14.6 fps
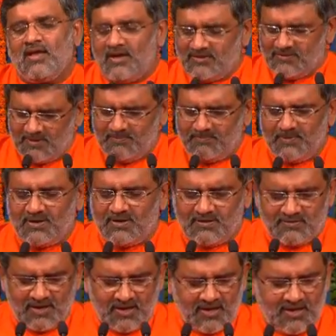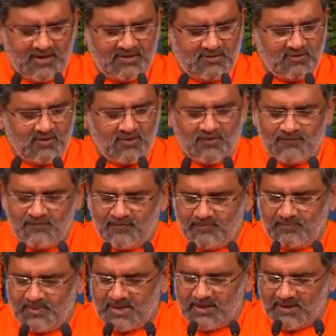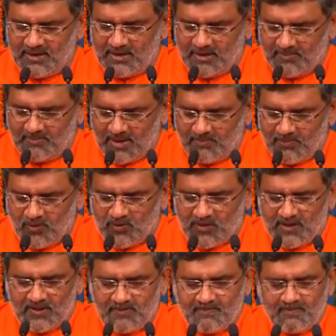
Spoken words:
Simple desire of maintaining my body,